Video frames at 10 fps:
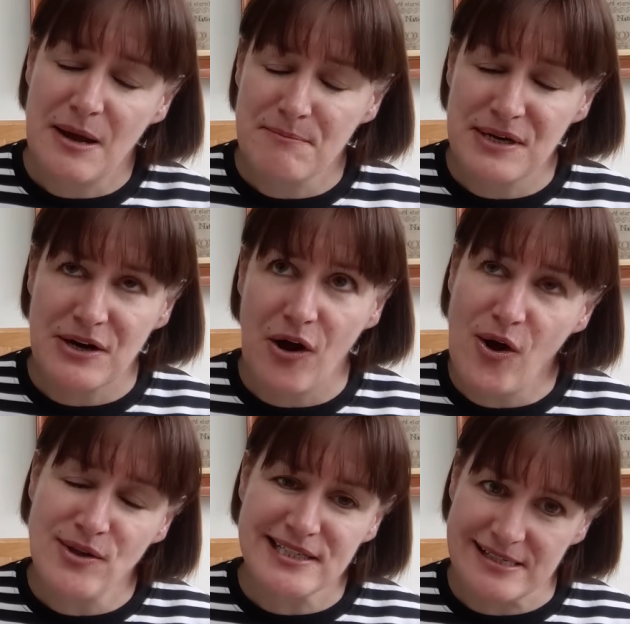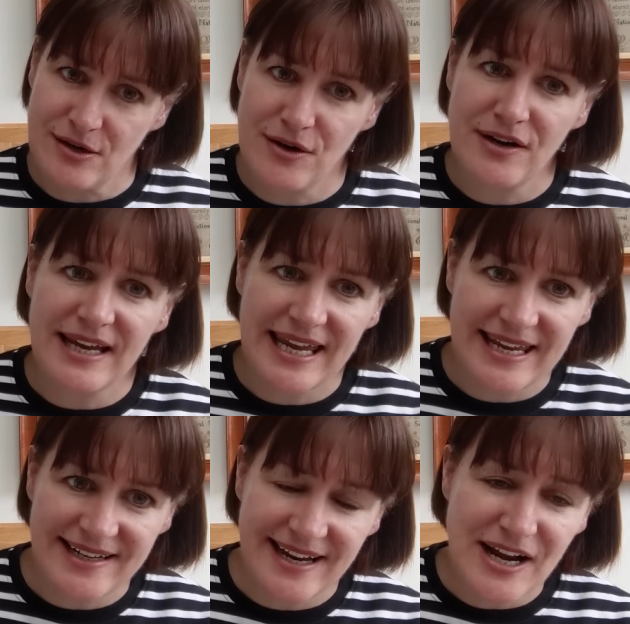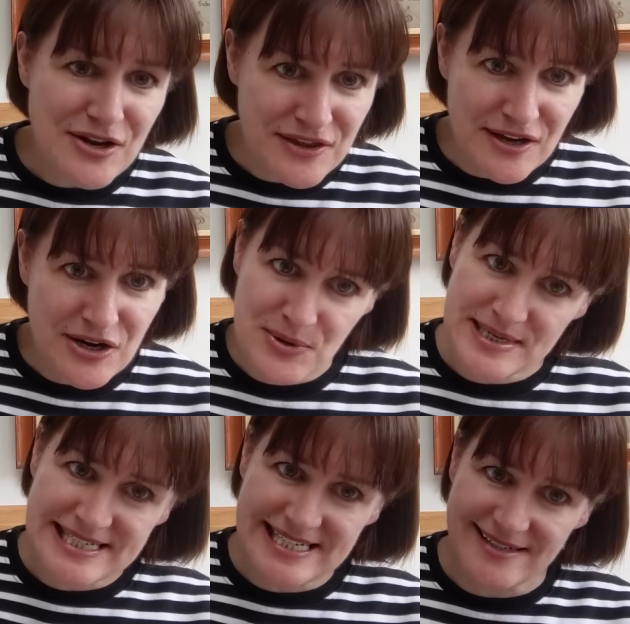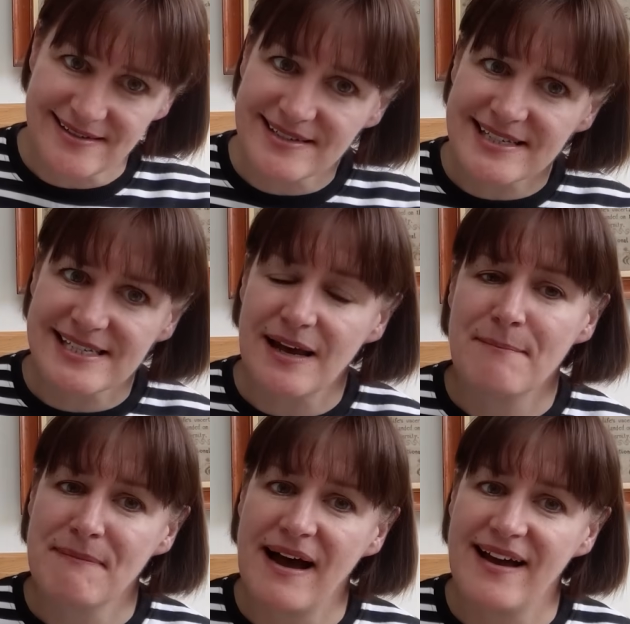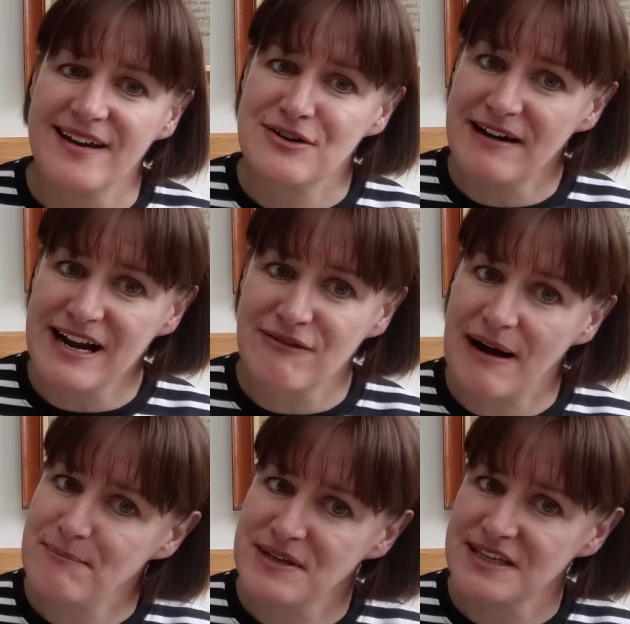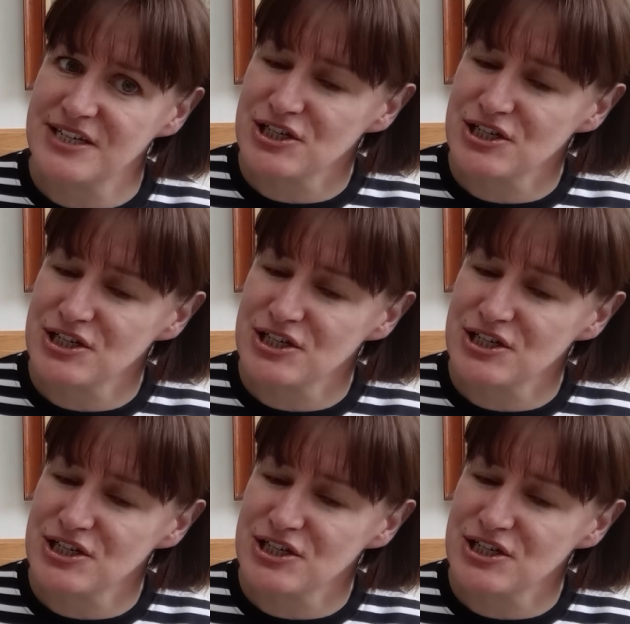But also, in another coincidence, my great-grandmother